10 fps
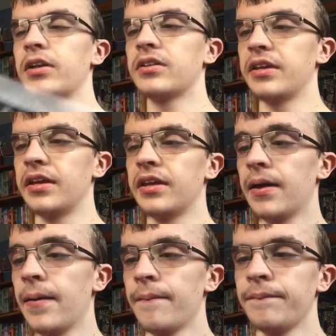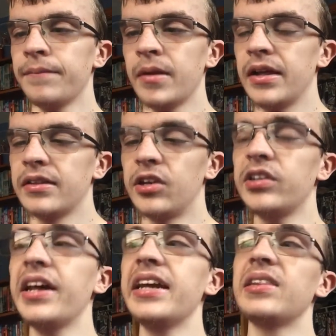one of the. They're
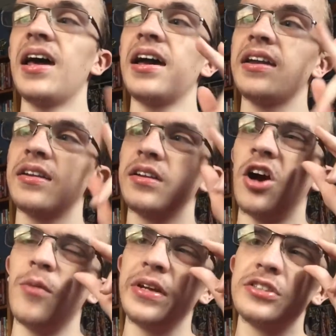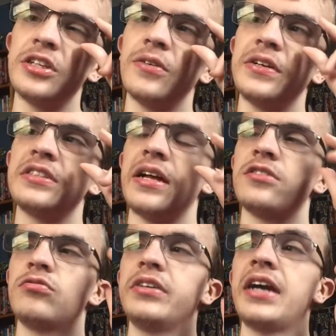like that comic series
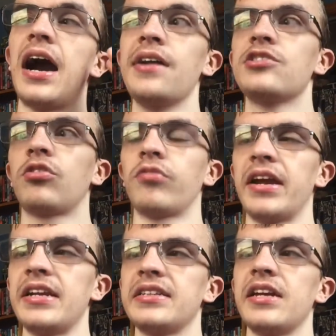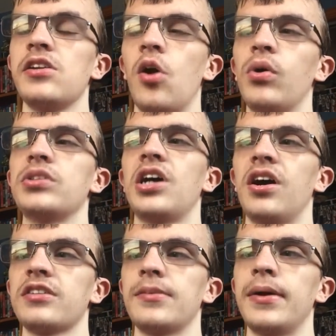that's really underrated that no one
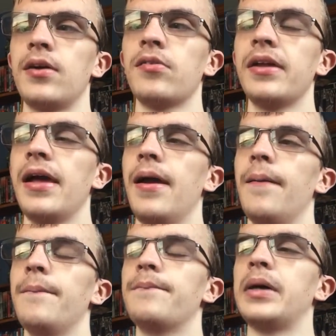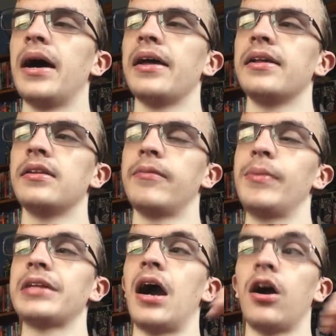talks about, but the
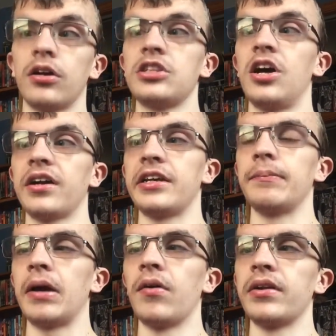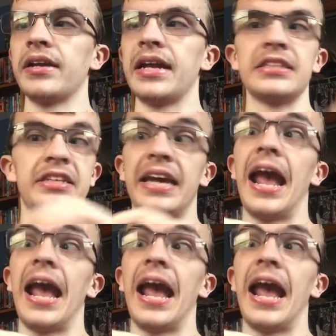people that are talking about it, it's like